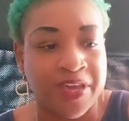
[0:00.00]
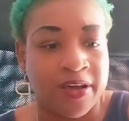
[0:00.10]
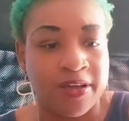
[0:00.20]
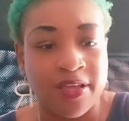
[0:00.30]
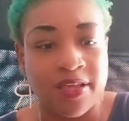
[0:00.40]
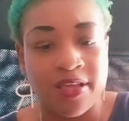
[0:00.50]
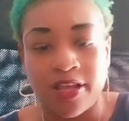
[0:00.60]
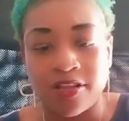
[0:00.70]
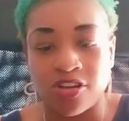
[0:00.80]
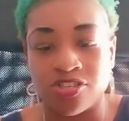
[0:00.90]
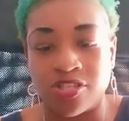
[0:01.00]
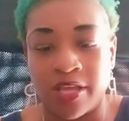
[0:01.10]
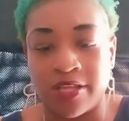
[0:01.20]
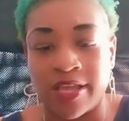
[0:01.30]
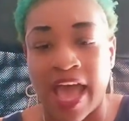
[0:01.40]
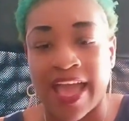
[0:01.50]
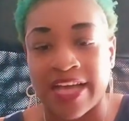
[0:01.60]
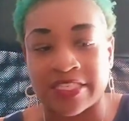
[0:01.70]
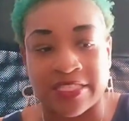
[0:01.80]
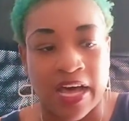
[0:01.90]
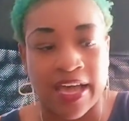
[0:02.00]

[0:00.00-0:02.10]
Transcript: Yeah, the, the yeah I got